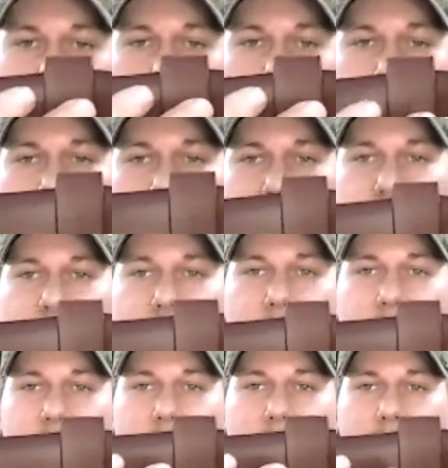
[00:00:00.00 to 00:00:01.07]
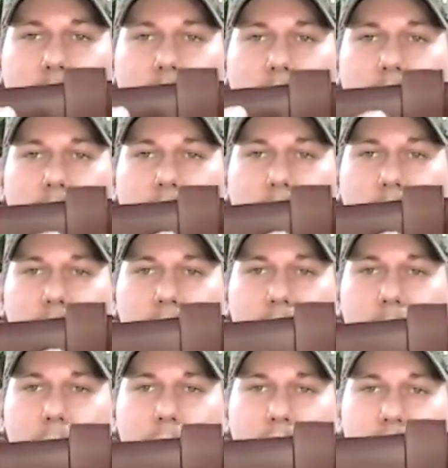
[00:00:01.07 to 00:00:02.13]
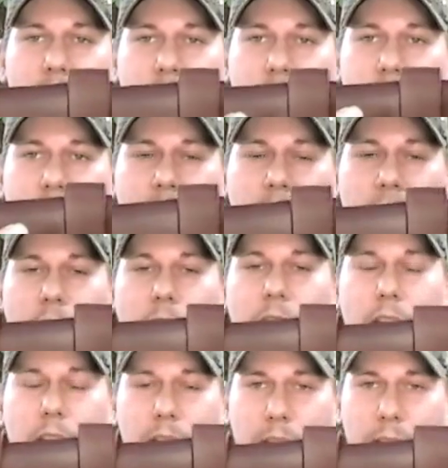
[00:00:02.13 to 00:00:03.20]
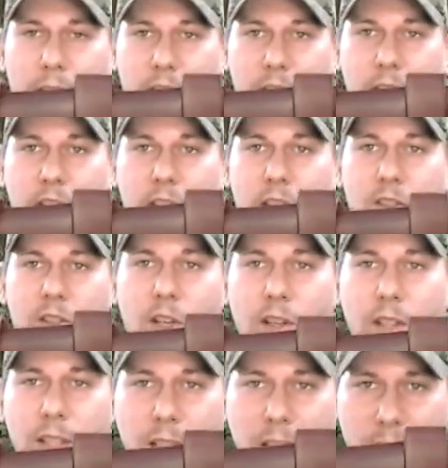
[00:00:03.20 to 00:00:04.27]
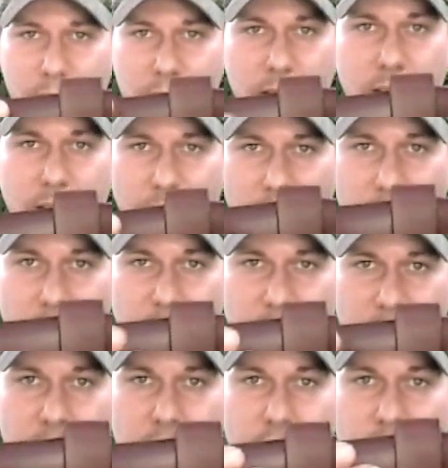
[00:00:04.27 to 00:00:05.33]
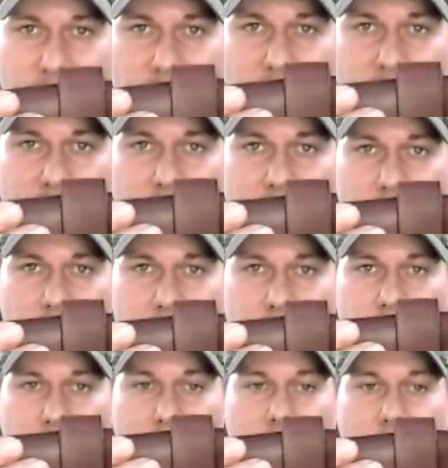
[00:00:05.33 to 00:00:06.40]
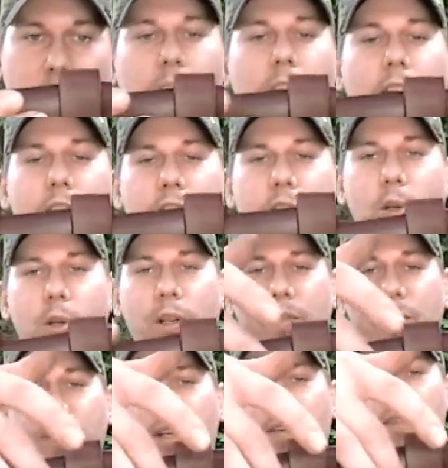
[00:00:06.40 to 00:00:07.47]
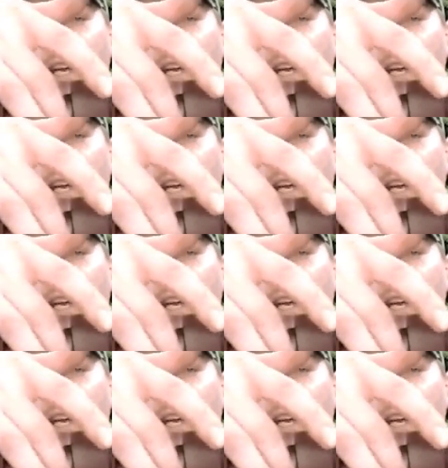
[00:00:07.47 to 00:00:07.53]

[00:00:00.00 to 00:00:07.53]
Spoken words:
with that stitching being stitched there, that stitching is on the inside of the sheath, okay? So if